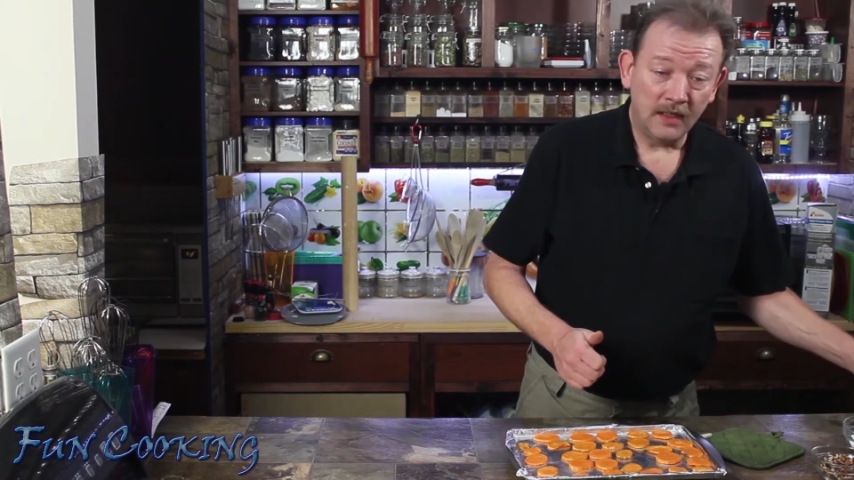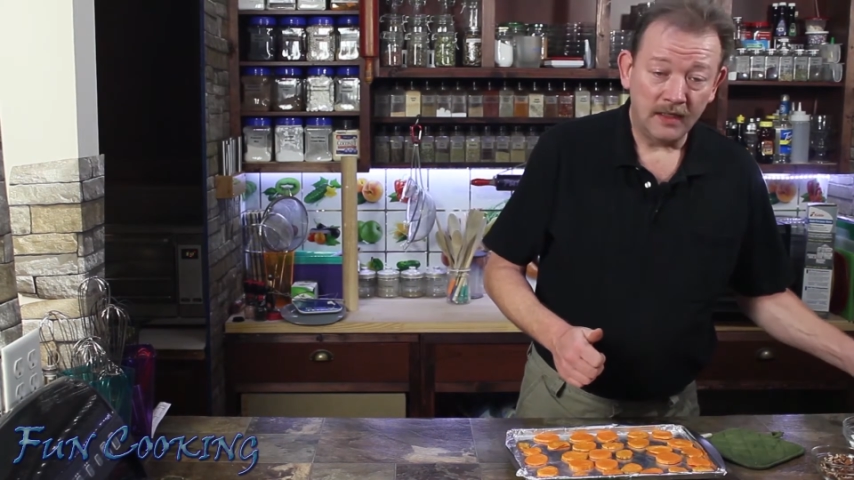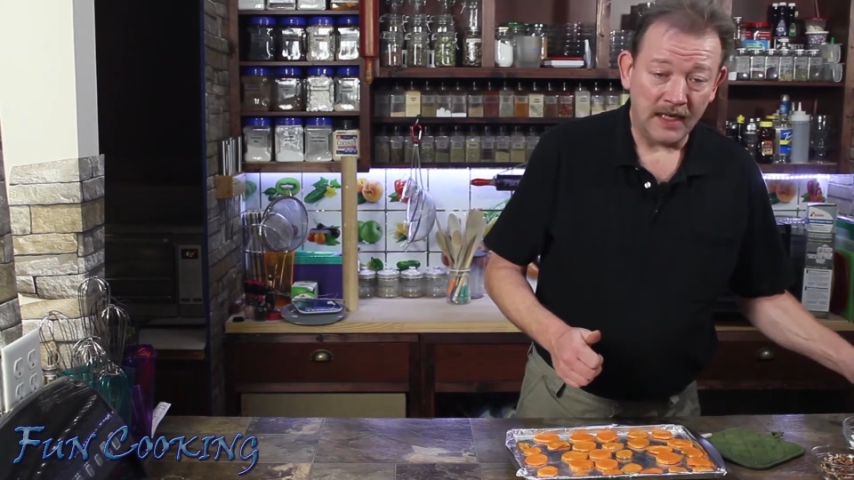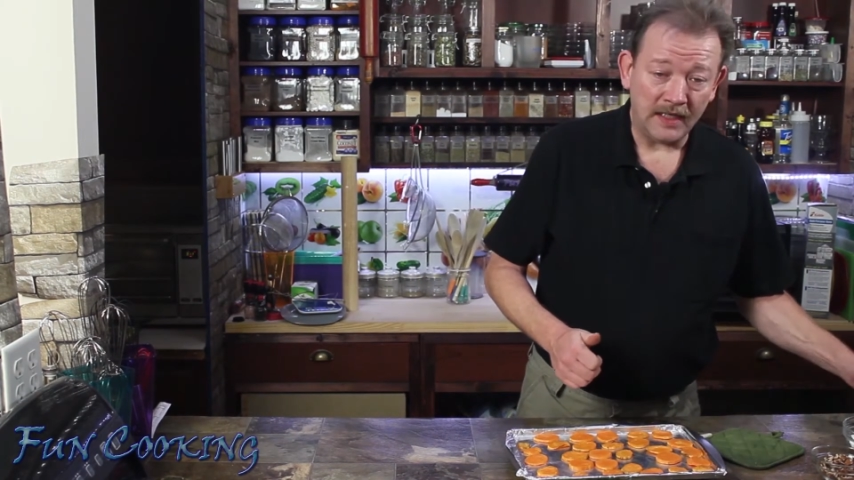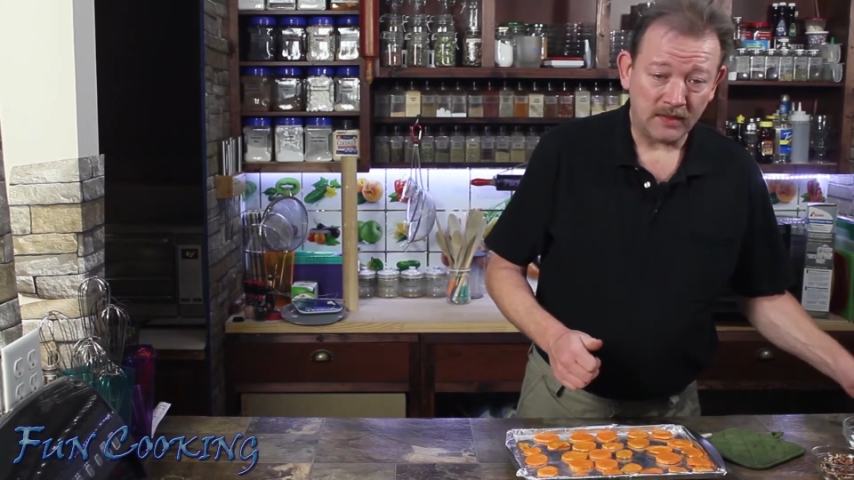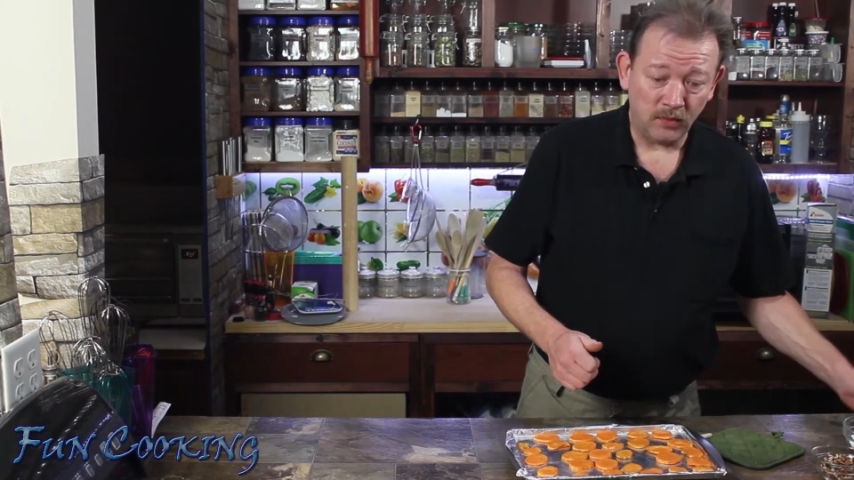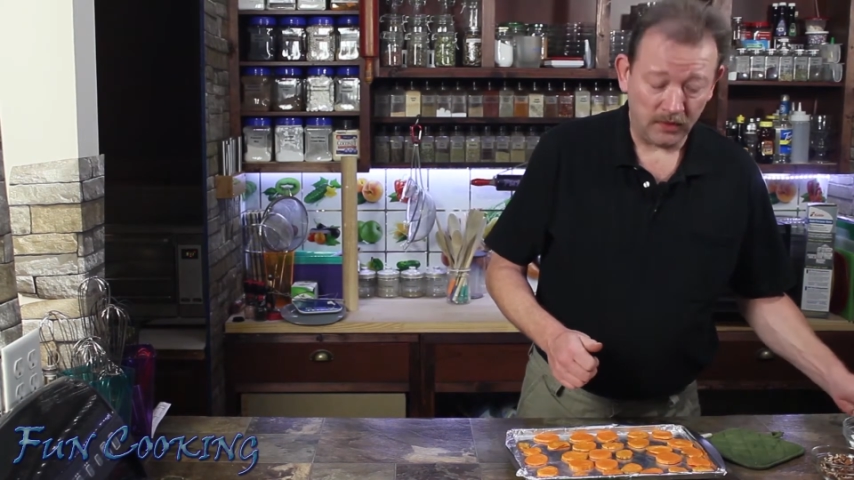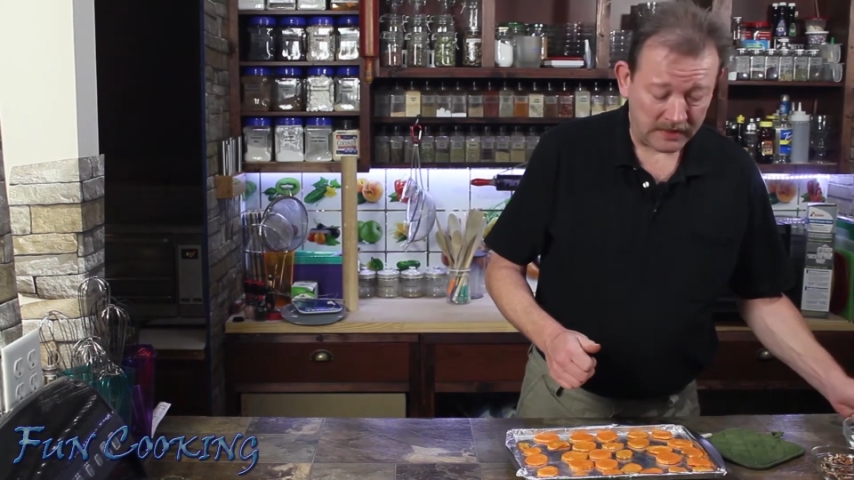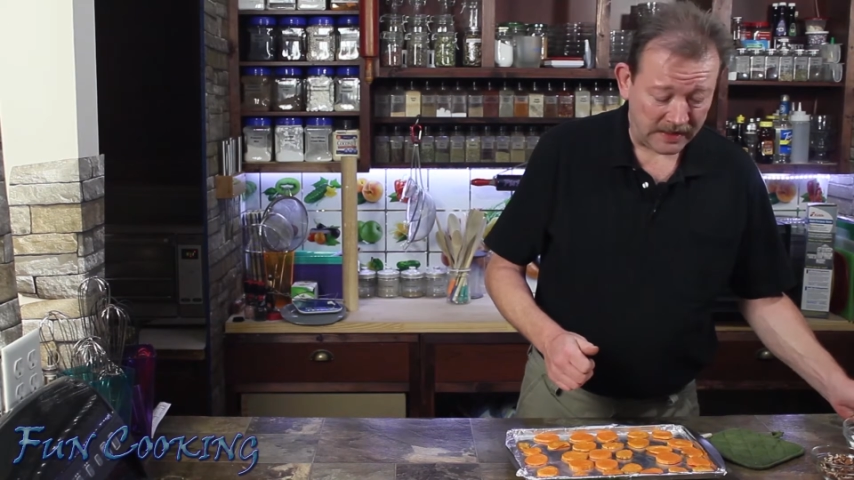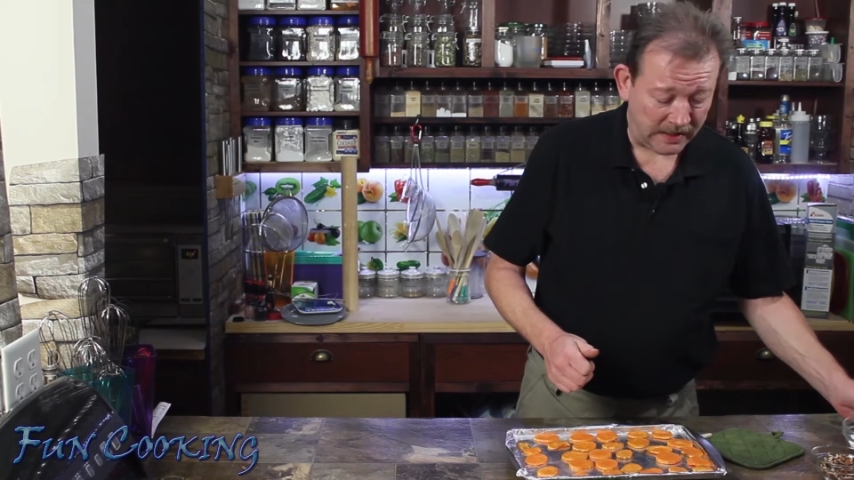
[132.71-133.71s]
Next, we're
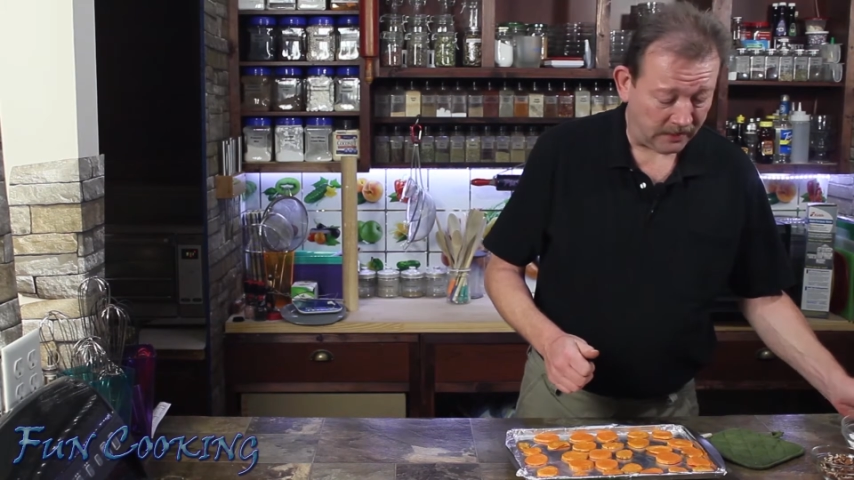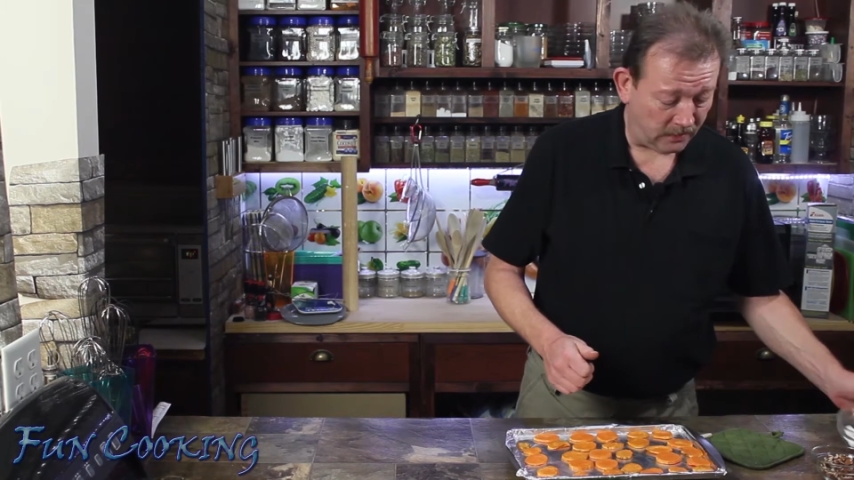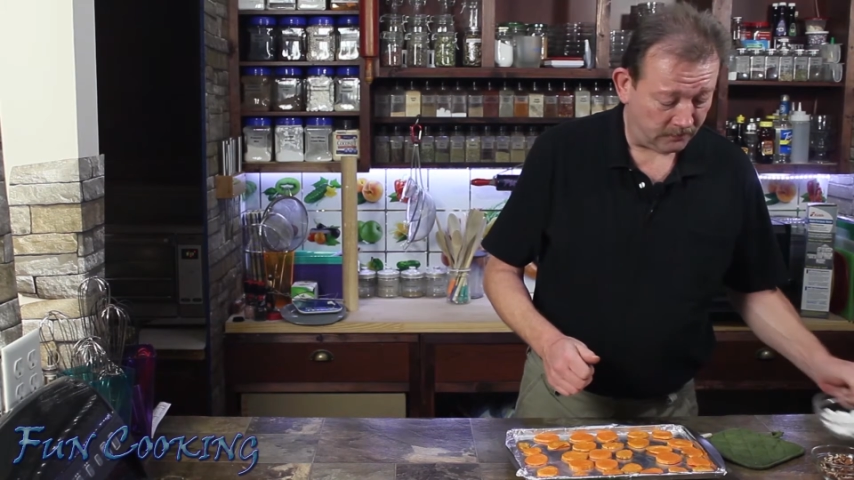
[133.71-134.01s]
going to take